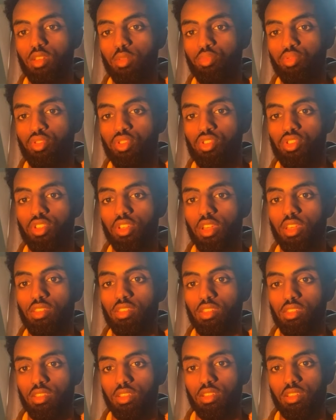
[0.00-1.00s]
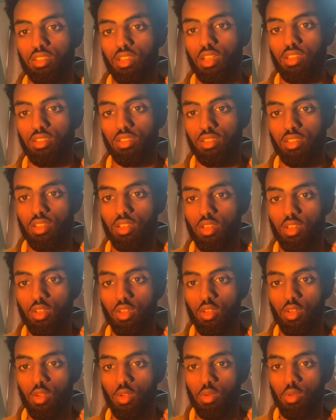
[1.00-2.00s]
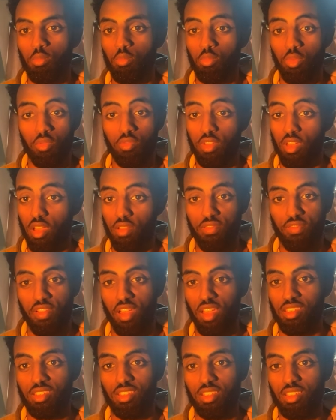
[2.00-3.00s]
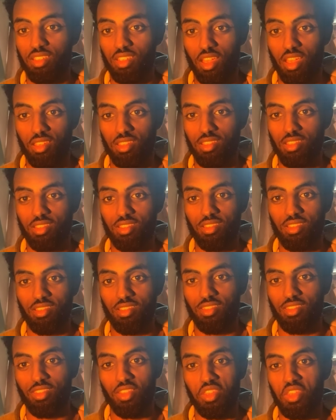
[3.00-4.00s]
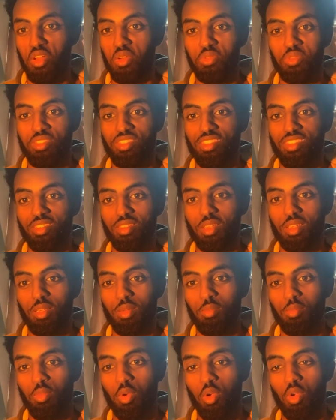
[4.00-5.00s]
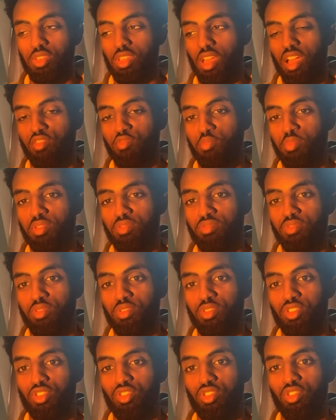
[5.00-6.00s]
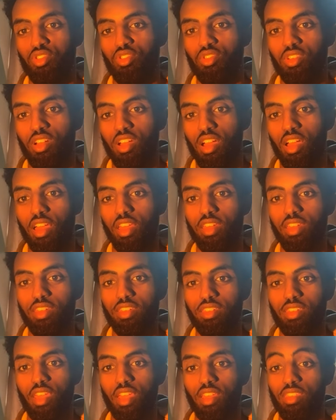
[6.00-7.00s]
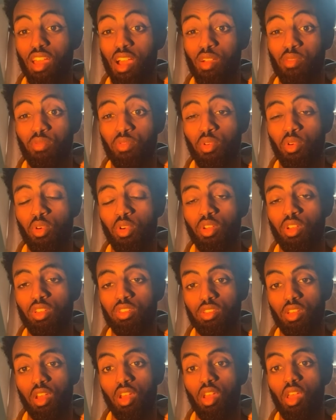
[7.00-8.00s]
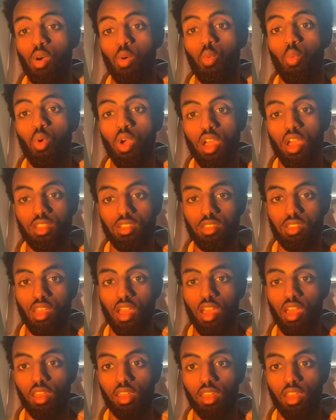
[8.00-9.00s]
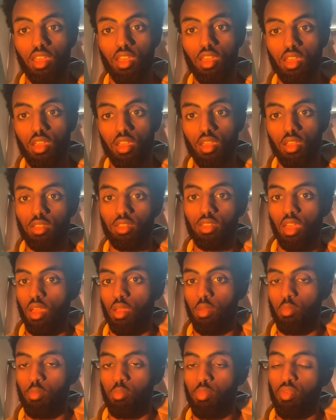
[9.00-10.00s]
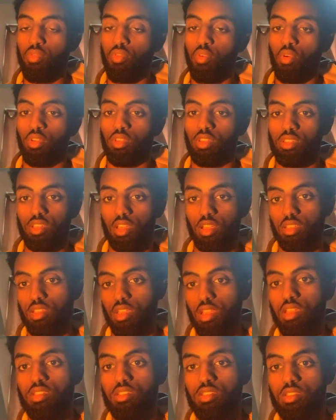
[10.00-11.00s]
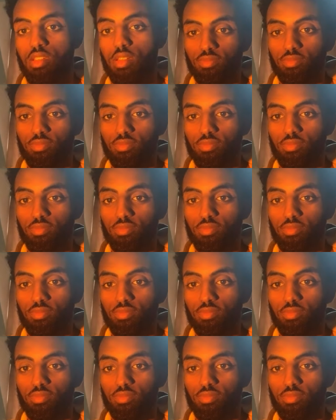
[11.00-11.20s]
to appreciate the success. But if you get fast success, they don't, because they haven't been through the struggle and their downfall is a lot worse than them before the success.